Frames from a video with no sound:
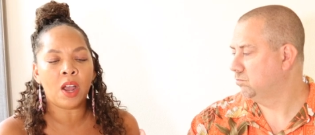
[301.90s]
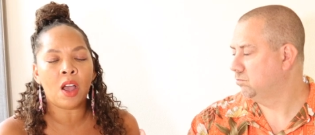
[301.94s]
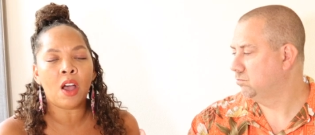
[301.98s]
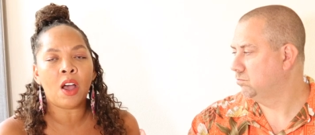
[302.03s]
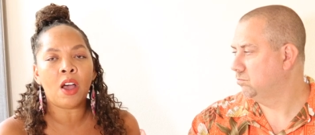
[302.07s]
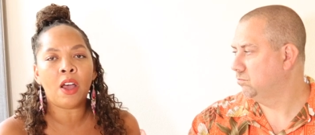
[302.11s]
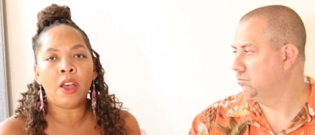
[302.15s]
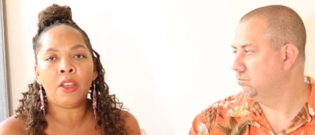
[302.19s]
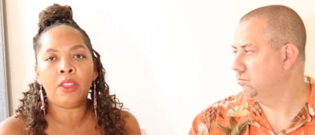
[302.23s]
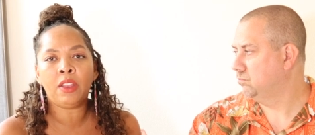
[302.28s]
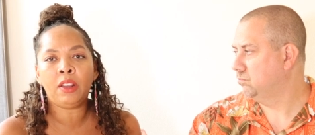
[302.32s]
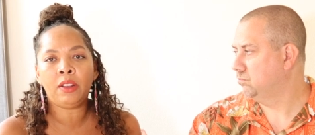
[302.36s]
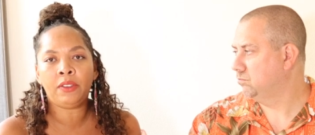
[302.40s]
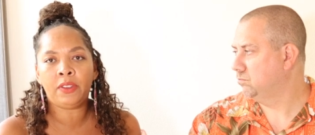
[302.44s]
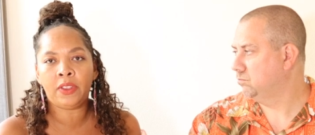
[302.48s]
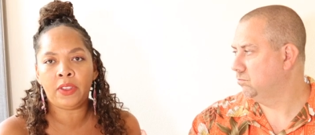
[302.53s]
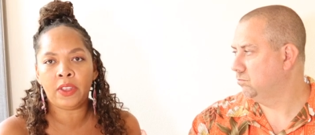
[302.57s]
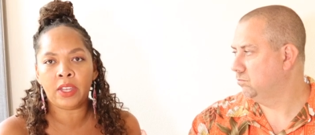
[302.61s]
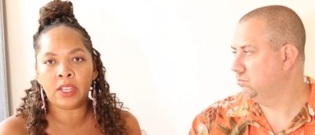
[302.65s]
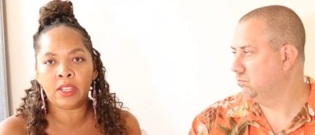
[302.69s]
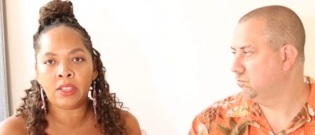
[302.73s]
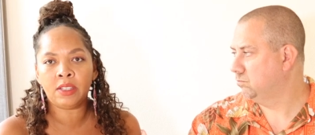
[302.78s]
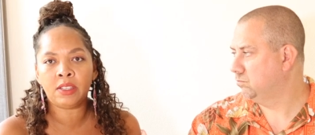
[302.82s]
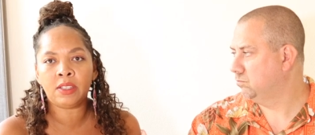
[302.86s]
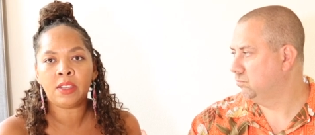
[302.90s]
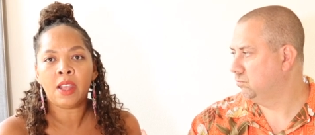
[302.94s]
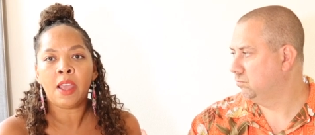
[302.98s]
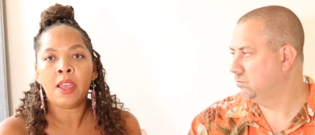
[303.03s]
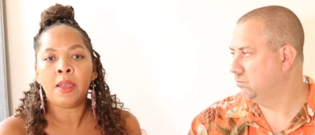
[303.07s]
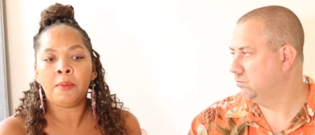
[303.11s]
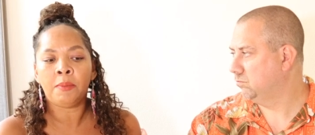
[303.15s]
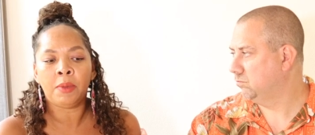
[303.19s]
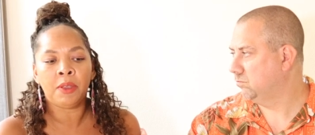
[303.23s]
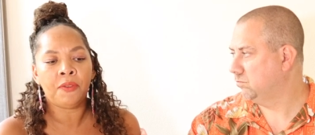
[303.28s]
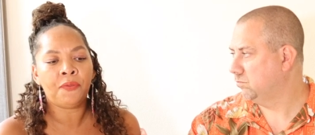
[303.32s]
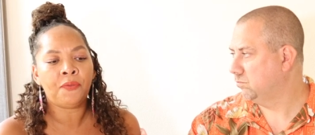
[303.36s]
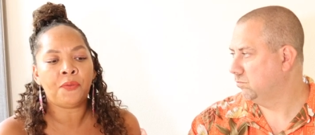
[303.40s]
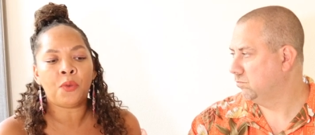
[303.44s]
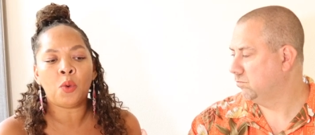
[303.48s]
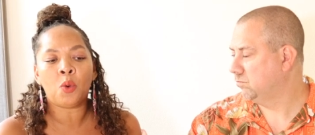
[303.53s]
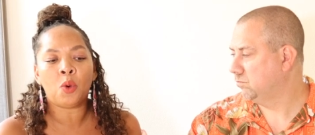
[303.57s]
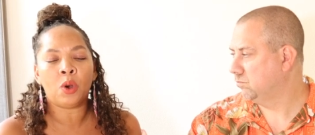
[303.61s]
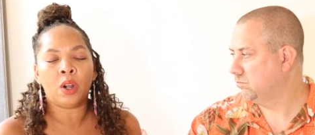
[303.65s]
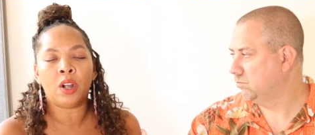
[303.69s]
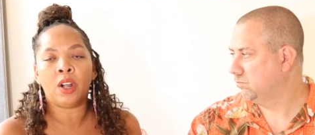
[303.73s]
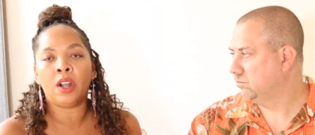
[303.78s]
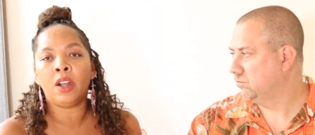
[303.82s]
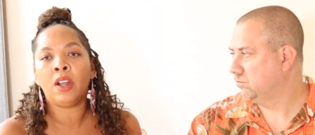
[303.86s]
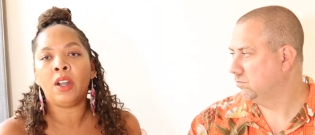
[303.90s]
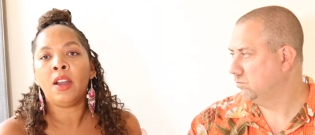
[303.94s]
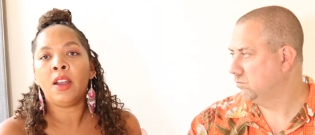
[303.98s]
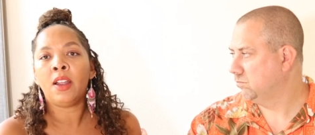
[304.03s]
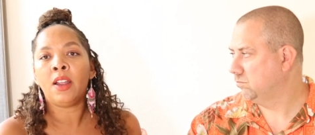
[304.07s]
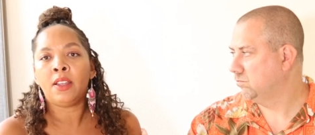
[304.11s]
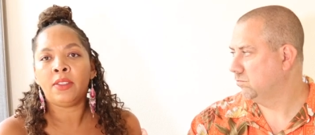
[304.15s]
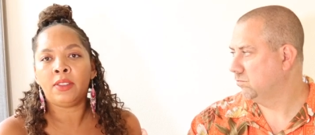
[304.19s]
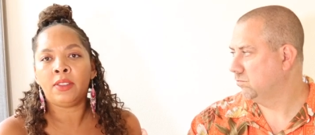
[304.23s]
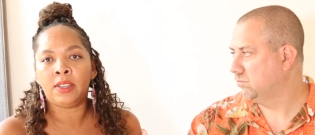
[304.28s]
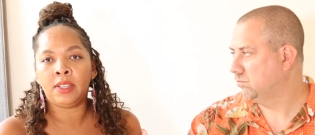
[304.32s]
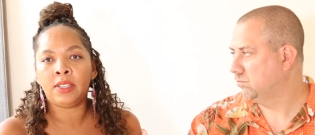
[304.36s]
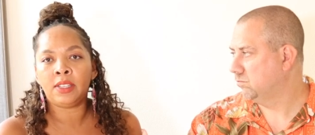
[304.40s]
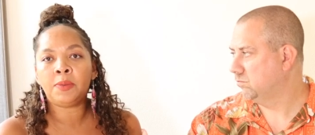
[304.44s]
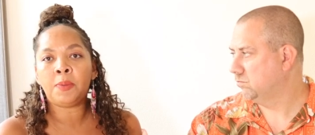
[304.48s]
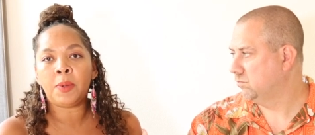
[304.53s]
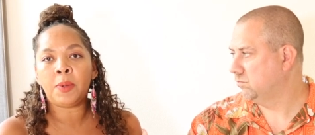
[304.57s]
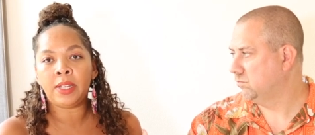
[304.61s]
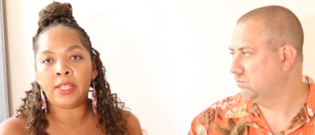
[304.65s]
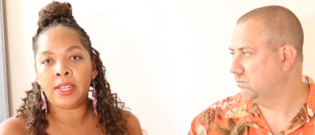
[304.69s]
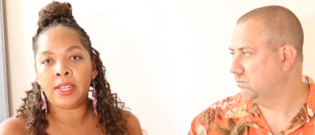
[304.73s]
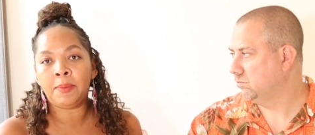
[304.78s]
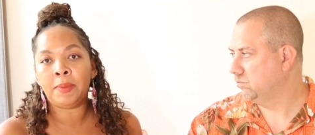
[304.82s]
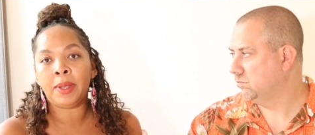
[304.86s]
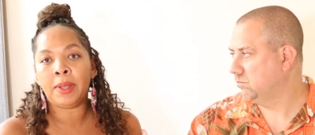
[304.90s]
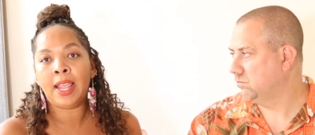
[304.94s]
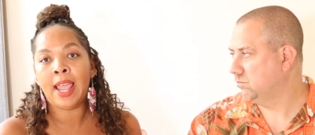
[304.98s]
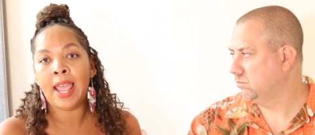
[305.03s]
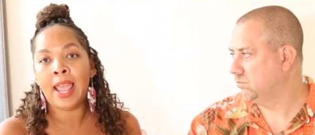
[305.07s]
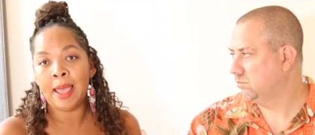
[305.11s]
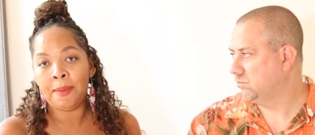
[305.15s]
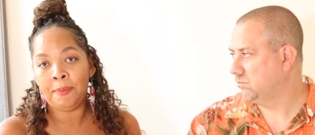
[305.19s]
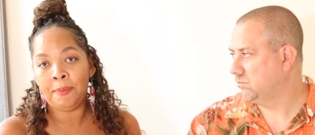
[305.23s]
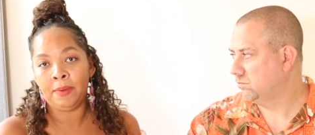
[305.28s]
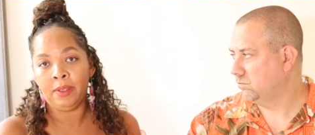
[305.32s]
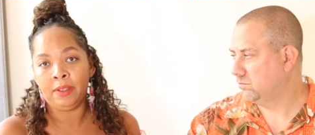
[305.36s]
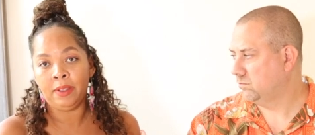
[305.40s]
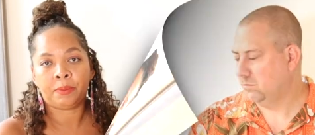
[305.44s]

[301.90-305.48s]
Speaker 1: all of this before this pandemic happened.